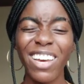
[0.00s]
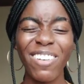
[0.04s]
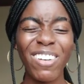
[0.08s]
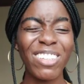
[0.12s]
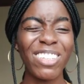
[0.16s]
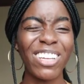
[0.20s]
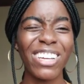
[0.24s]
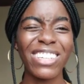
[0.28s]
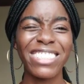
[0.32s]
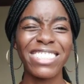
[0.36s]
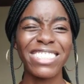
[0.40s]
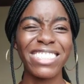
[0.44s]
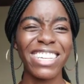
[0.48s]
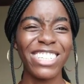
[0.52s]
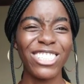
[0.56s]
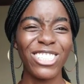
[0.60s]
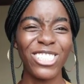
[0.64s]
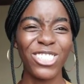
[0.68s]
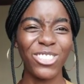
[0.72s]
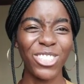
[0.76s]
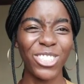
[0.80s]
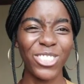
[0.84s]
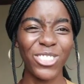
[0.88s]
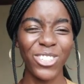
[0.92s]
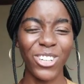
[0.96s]
let me just say
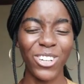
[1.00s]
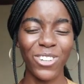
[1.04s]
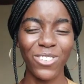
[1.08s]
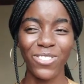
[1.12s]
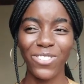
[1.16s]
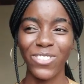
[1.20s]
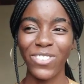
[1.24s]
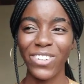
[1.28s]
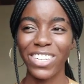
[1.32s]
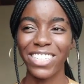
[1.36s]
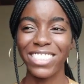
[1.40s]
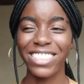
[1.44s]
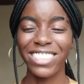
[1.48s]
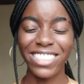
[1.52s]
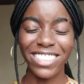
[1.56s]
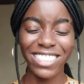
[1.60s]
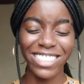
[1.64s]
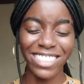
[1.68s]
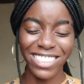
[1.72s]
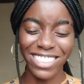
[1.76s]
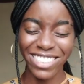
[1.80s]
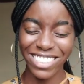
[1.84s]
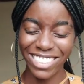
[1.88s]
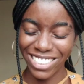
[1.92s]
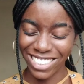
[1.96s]
straight up, ding
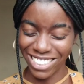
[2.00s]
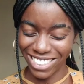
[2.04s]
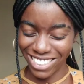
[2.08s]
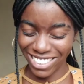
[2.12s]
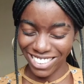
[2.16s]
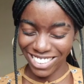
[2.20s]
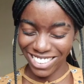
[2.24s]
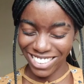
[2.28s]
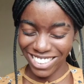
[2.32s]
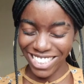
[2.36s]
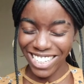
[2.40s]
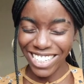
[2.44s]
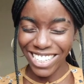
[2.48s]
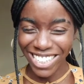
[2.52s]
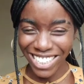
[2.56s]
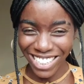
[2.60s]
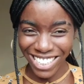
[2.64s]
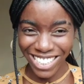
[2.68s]
ding ding.